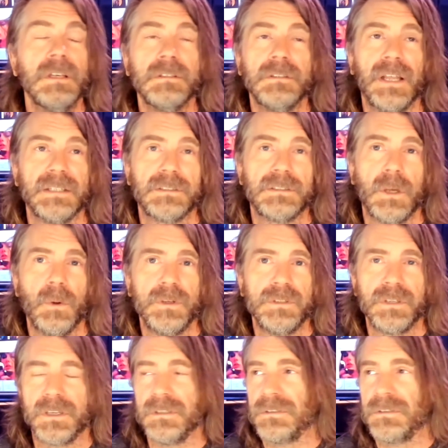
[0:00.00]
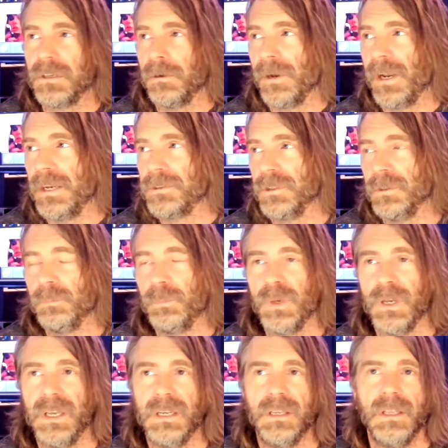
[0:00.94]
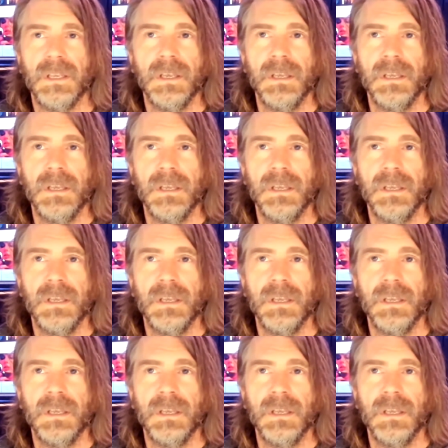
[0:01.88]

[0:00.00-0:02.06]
That's always a consideration. But